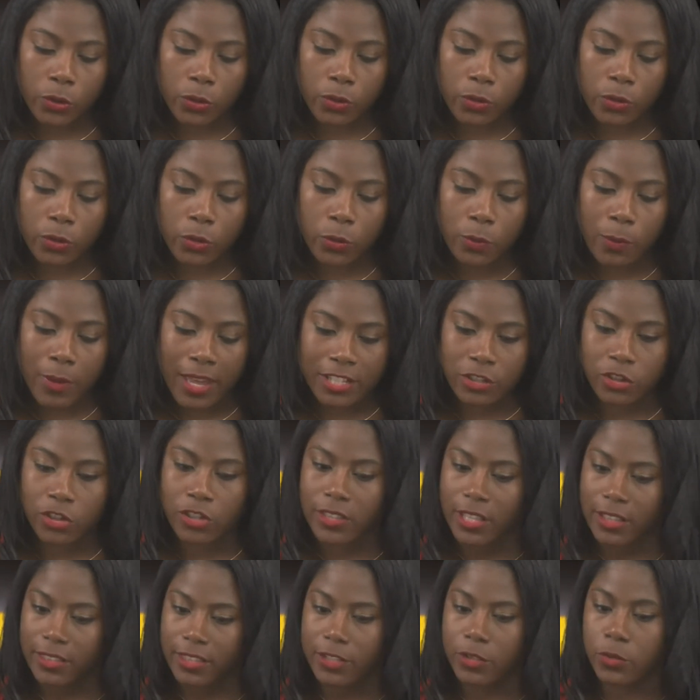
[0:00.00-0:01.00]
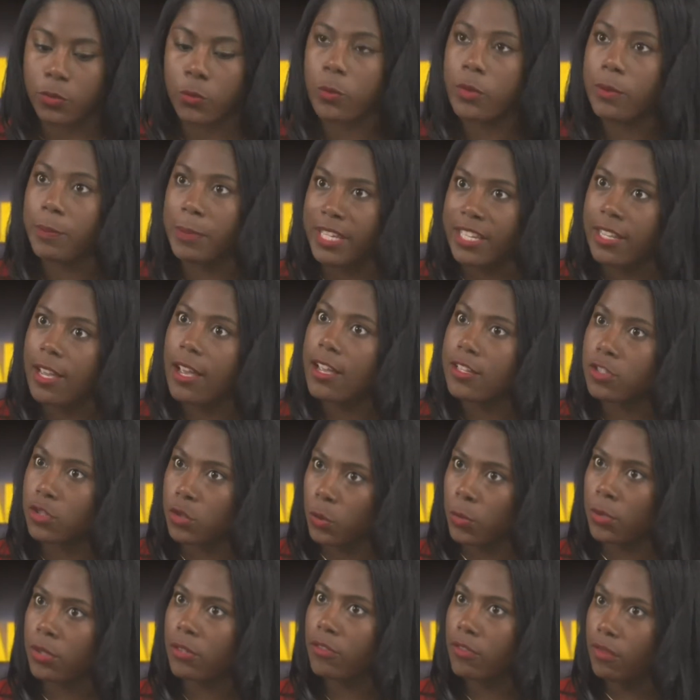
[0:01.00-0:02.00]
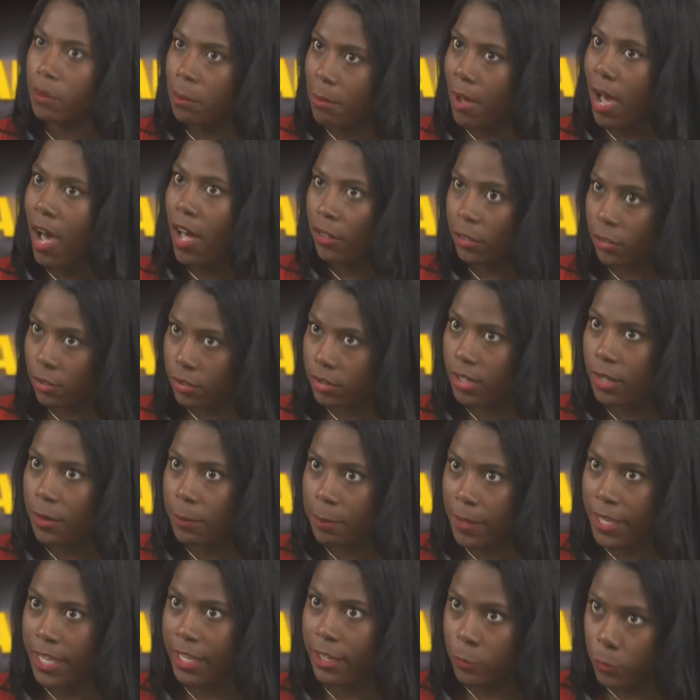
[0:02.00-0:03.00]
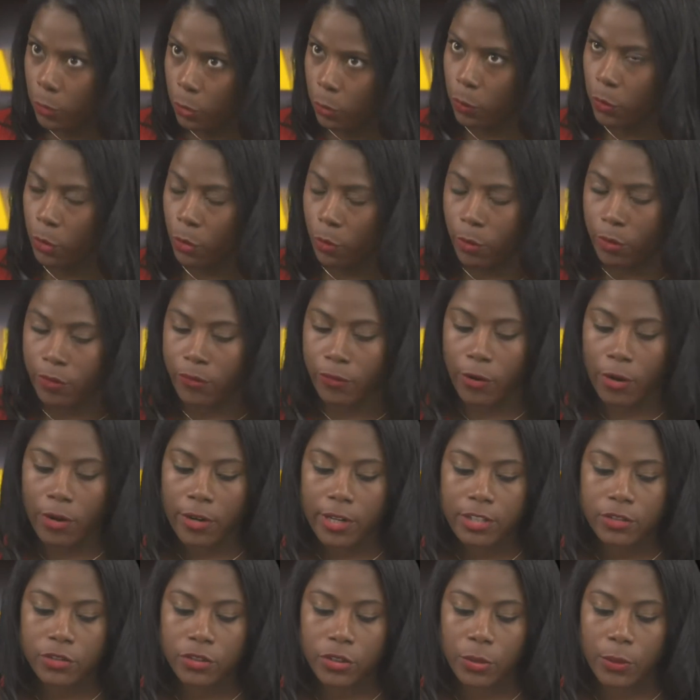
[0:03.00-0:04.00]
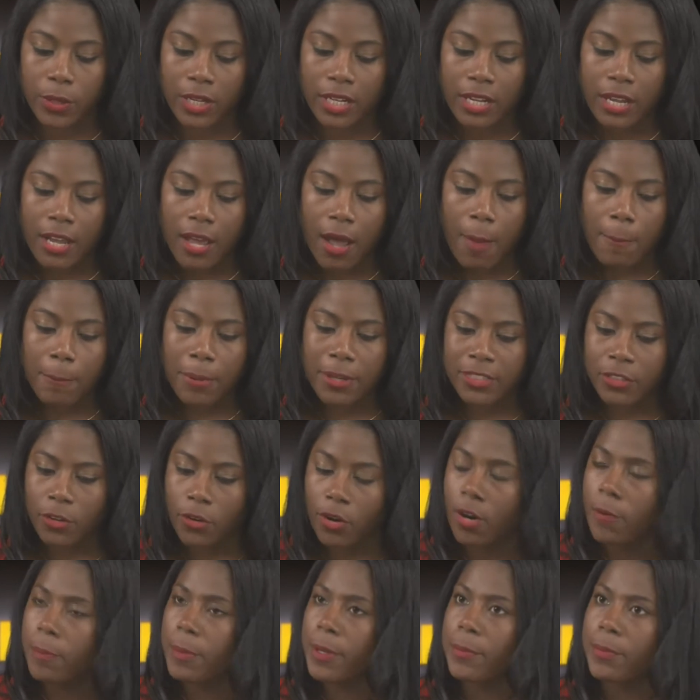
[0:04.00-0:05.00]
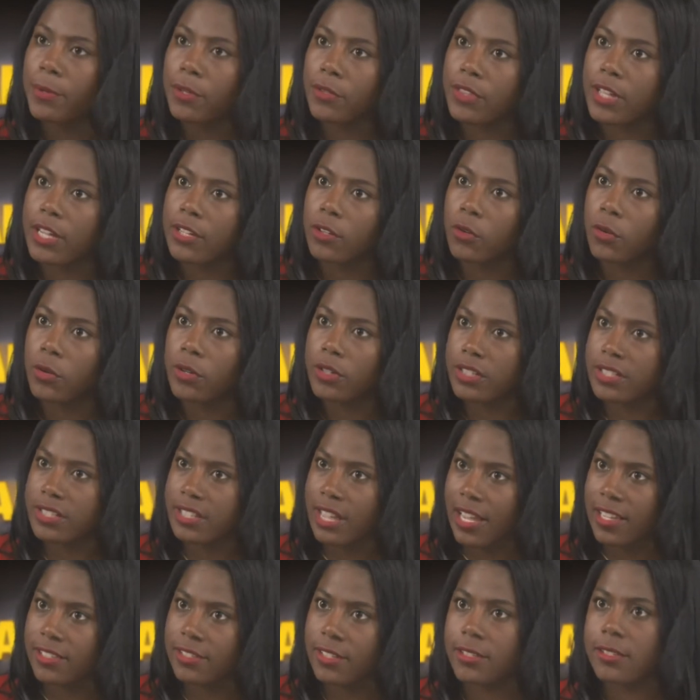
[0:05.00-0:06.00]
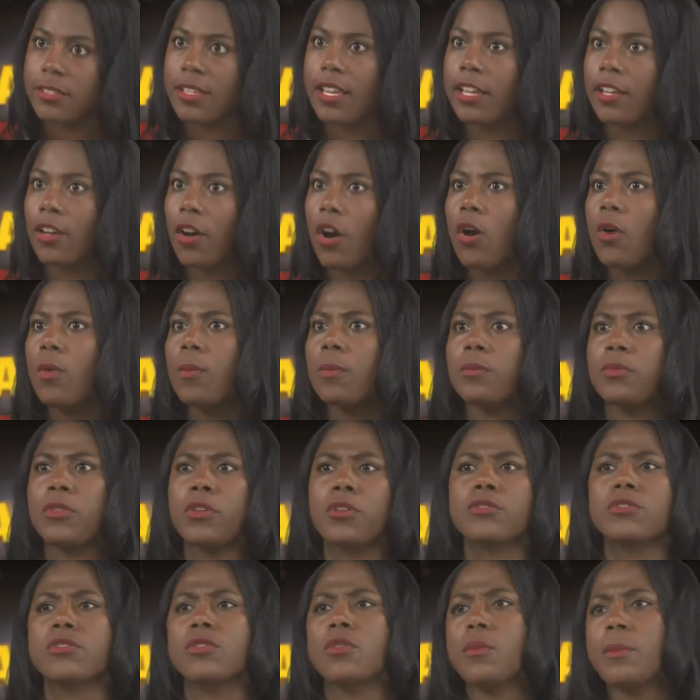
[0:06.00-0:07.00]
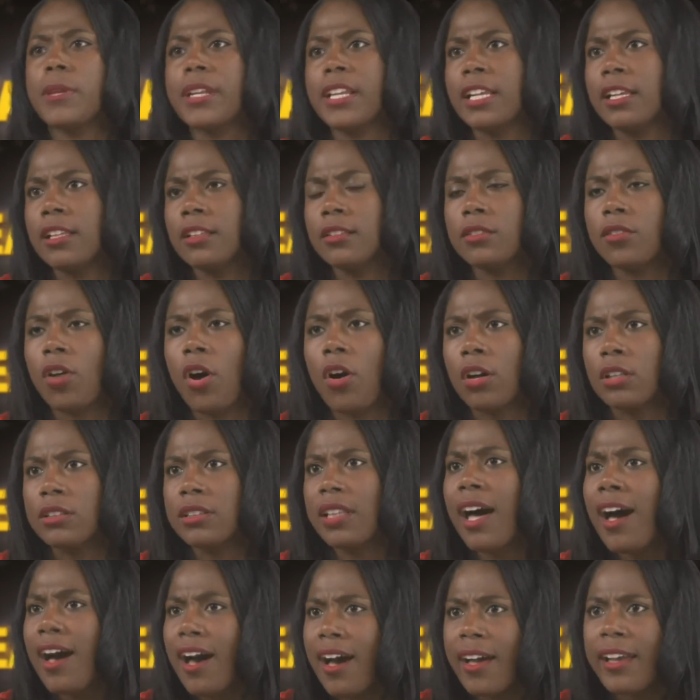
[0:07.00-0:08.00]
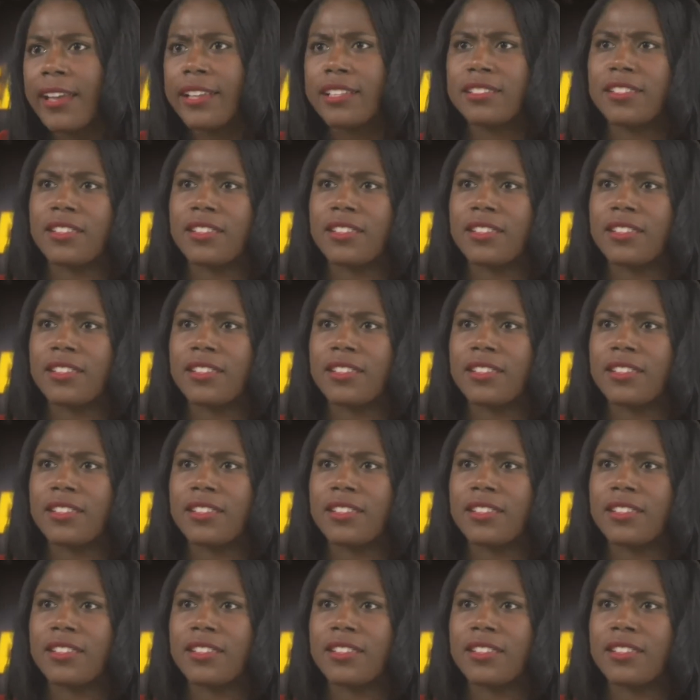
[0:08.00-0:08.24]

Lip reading: You mentioned that this would be a sort of model a bit. You're referring to it, but there are people that criticize it, saying, "Oh, there's so many long lines,